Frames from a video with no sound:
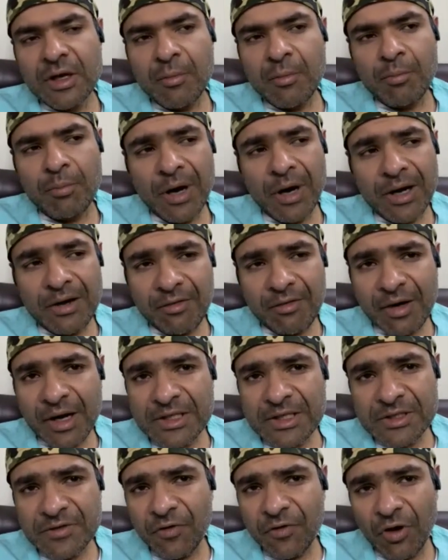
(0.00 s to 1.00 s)
But
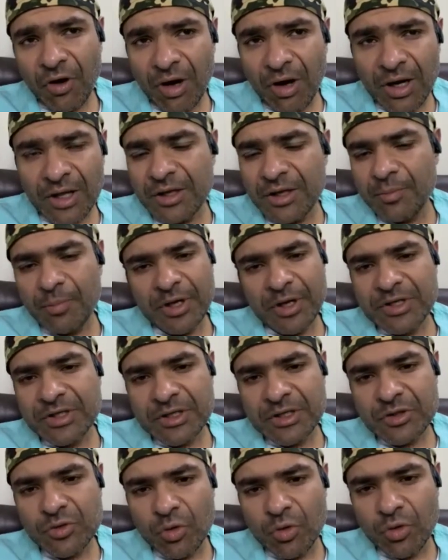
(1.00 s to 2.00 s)
rest, for all other
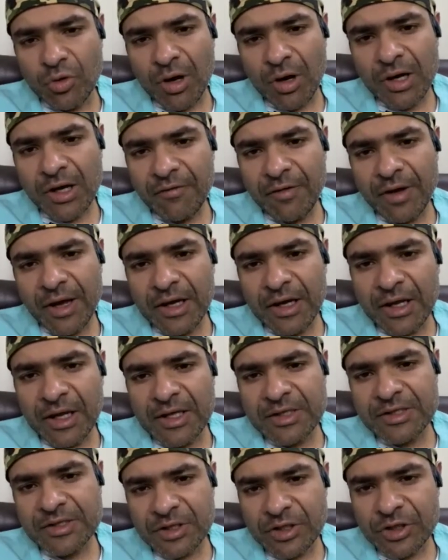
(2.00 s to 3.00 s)
patients who do not have a
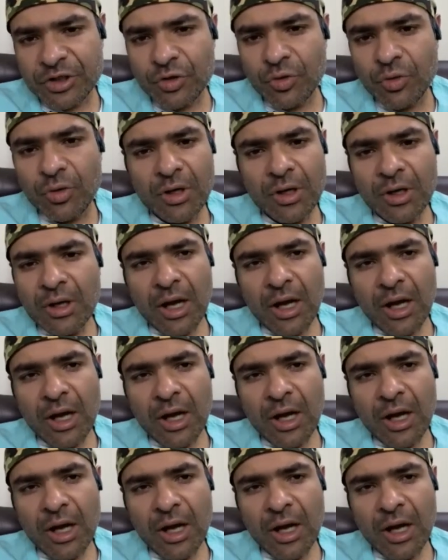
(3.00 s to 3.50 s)
LES issue,